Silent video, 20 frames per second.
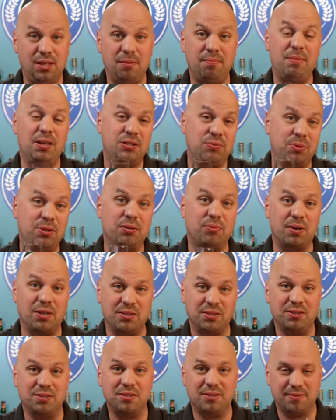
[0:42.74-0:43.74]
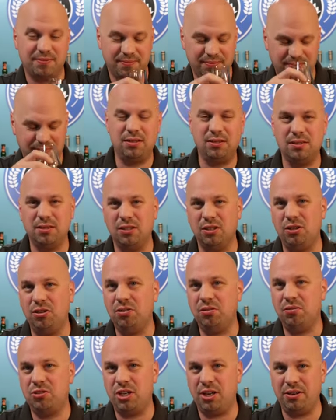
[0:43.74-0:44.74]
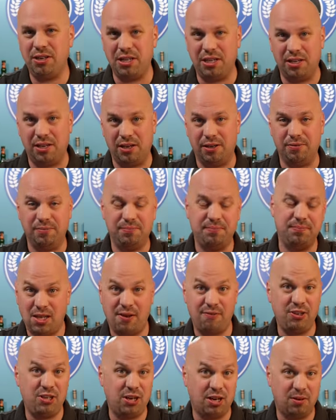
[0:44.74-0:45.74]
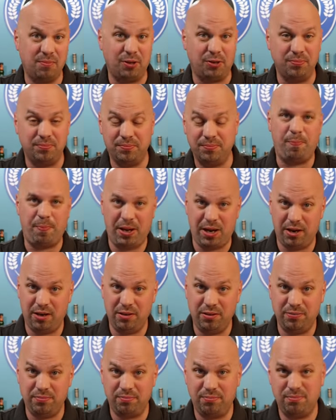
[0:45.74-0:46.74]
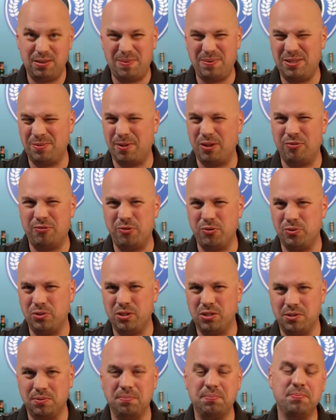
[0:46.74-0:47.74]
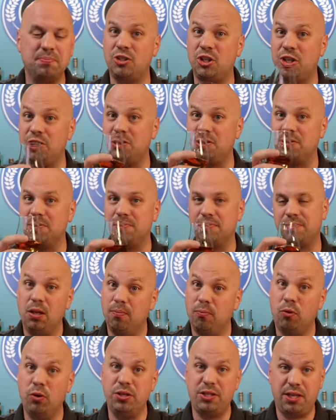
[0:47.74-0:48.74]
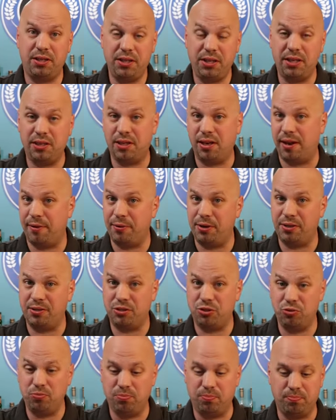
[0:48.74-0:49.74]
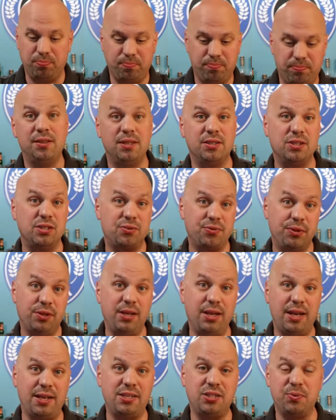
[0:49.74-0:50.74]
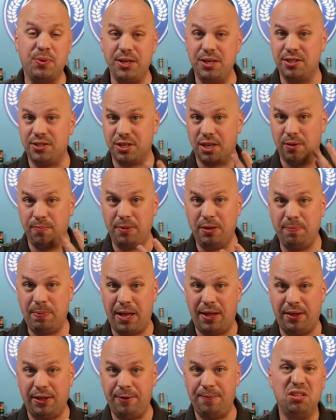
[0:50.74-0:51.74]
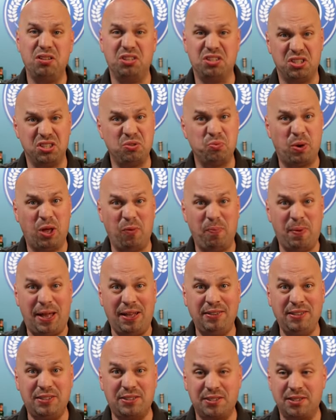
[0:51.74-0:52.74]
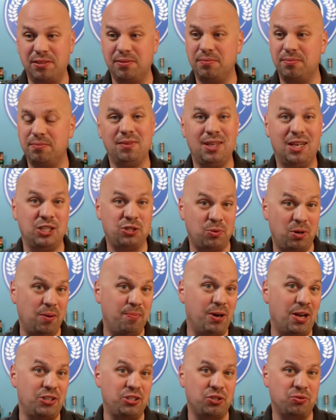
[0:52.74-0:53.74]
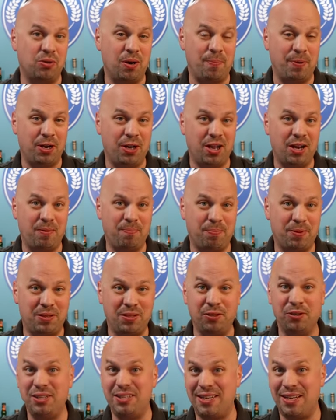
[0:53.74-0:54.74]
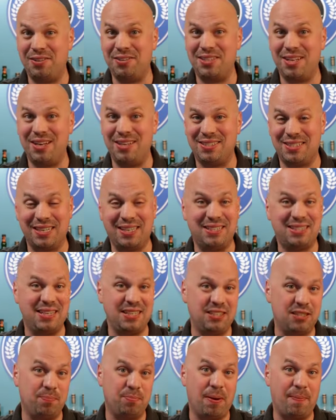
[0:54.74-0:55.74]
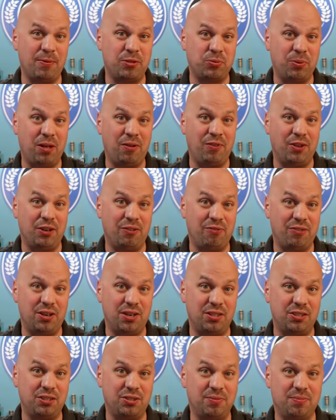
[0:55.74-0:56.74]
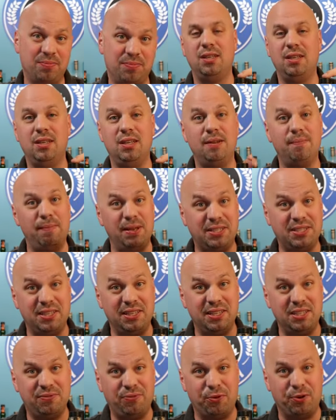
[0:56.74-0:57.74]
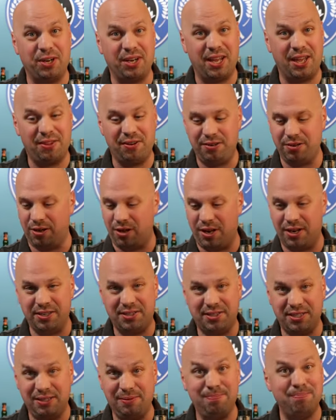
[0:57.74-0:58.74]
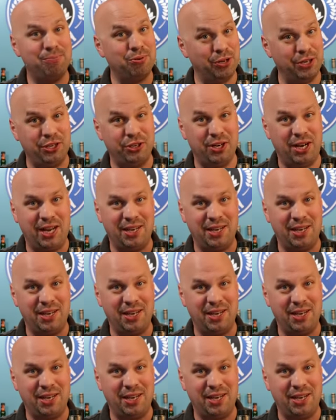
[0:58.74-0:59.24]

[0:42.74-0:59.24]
mixed with the Russell's. Little cherry in there, heavy caramel. A pear, maybe some other fruits. Cheers. More delicate than I would assume. There's this really nice sweetness on the mid palate. This is well balanced. I swear I'm not just ripping on it, but the only downside is I can taste the Proper 12 on the finish. Mixing these four together, honestly, pretty good